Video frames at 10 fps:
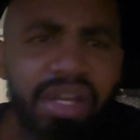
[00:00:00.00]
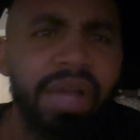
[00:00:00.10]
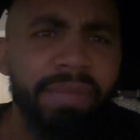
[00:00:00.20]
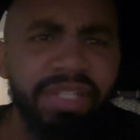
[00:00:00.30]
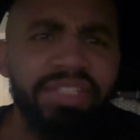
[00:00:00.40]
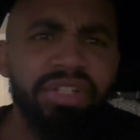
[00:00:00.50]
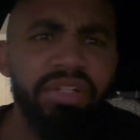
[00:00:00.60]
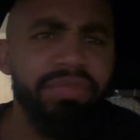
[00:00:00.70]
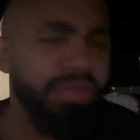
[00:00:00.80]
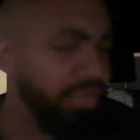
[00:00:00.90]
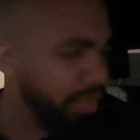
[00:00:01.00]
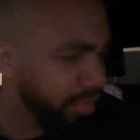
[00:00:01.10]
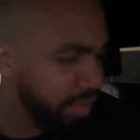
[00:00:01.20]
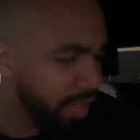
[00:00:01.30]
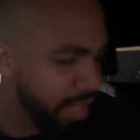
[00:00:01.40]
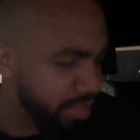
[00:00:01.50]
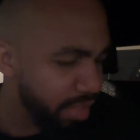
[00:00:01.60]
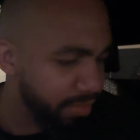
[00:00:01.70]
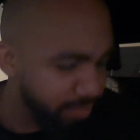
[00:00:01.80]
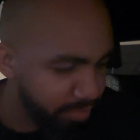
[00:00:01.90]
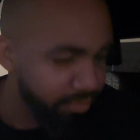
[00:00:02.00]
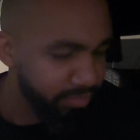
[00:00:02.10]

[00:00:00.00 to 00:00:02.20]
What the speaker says: I'm actually starting to feel good. Like as I'm